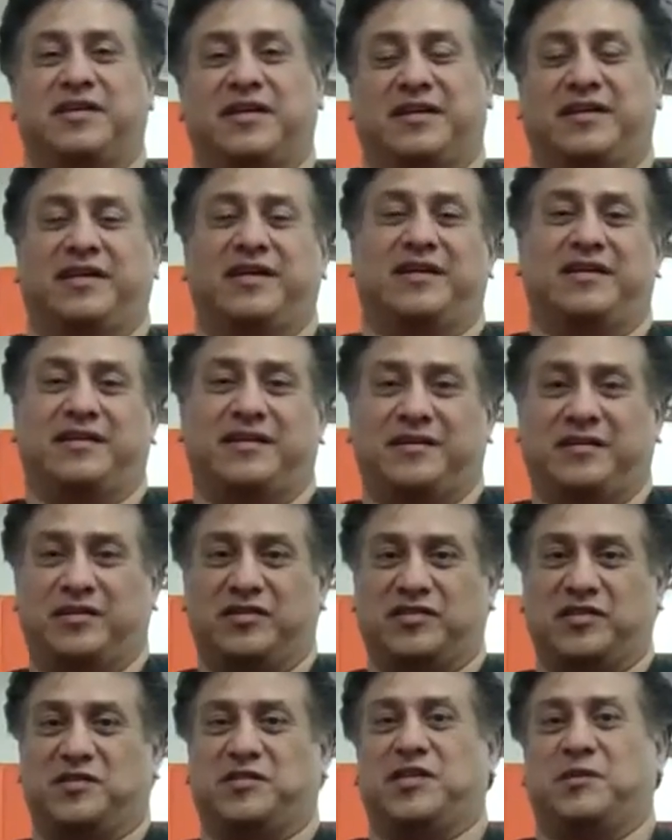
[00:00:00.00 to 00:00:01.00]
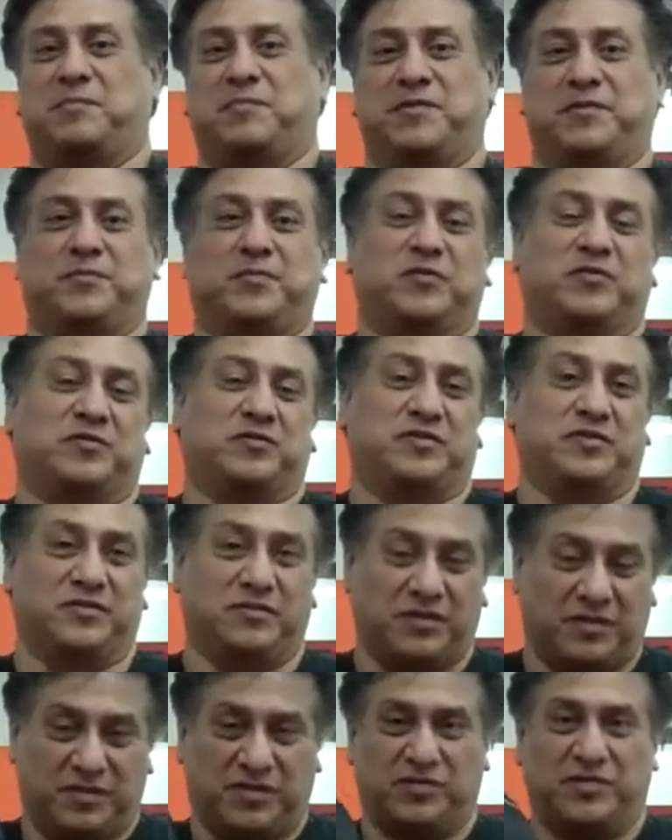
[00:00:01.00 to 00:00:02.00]
get hit and you're susceptible
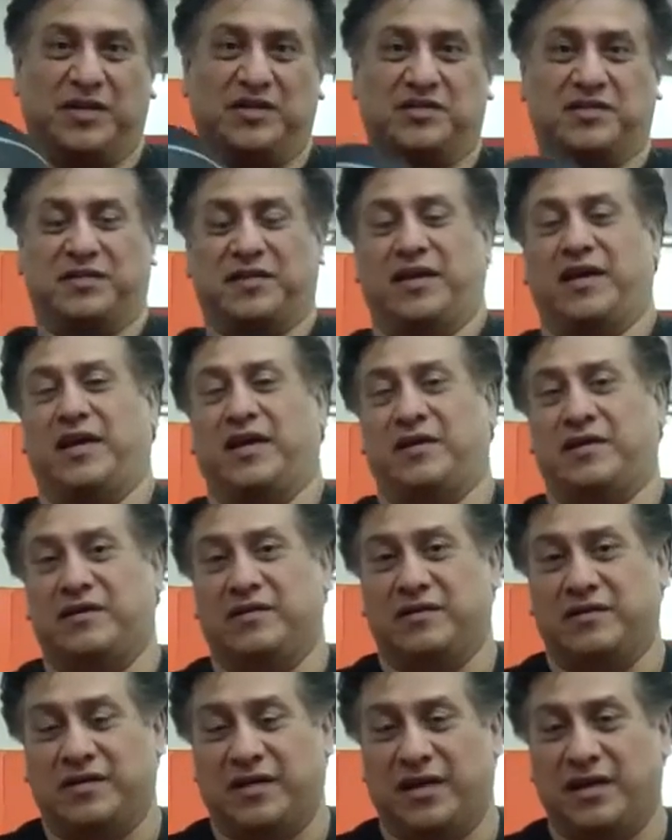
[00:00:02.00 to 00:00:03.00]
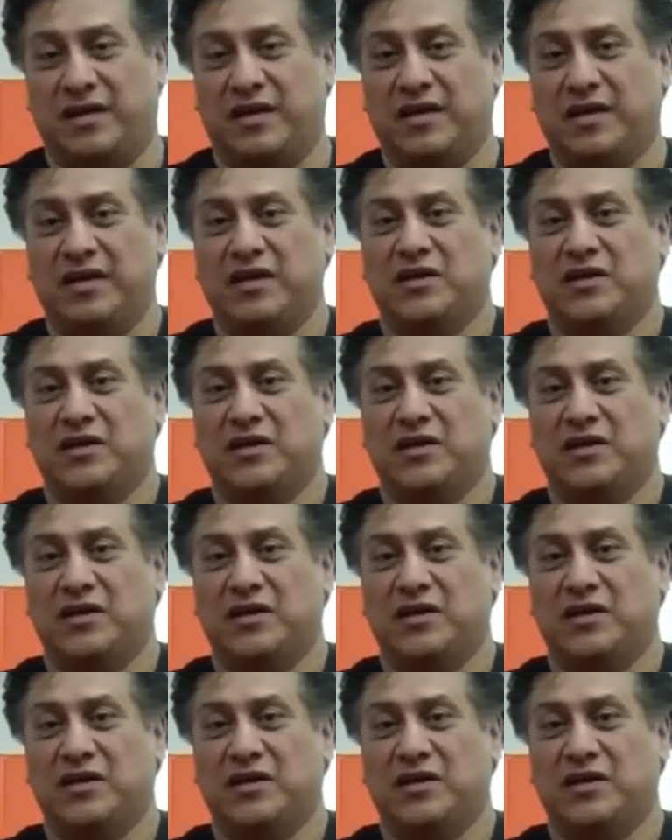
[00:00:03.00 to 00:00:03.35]
to strikes to the head, okay?